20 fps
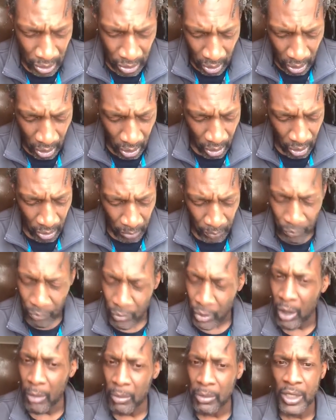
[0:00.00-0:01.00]
uh,
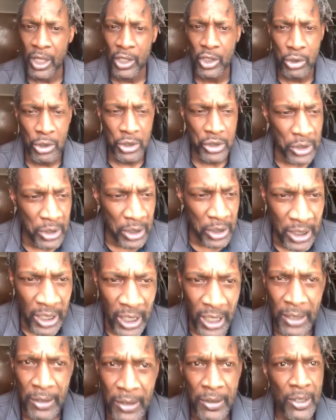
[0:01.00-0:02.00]
become electrician
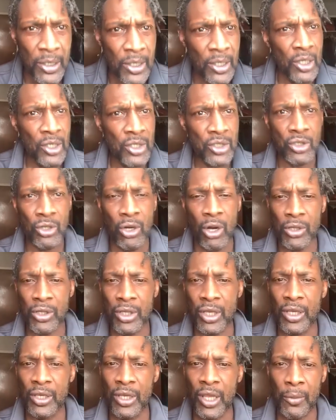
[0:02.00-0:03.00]
again, start
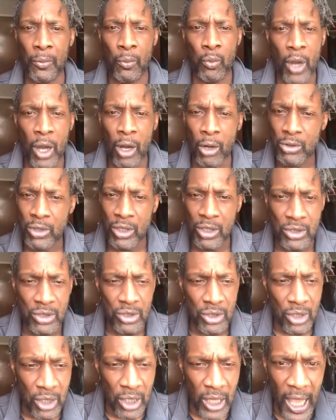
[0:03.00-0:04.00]
getting their welding
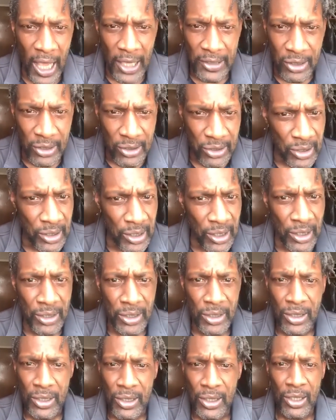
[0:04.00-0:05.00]
classes in,
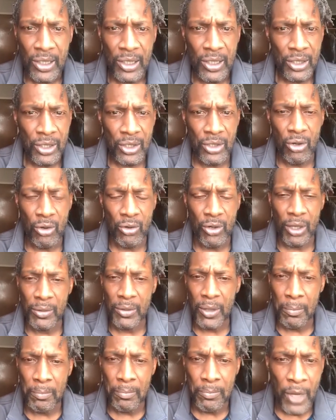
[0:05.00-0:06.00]
you know, they,
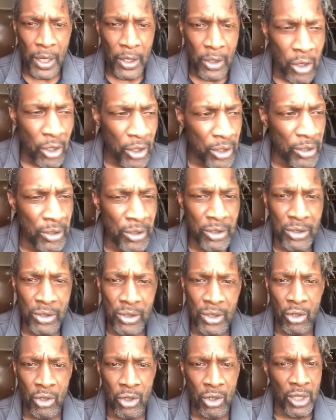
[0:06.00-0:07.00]
they, they cooking
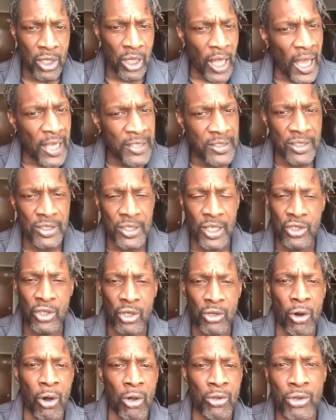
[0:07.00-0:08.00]
classes. They
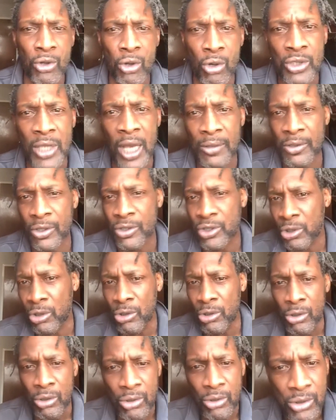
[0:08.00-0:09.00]
took all of those out to
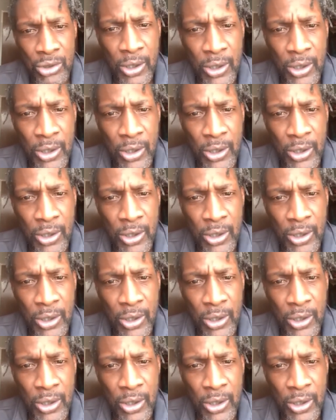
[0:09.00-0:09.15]
schools.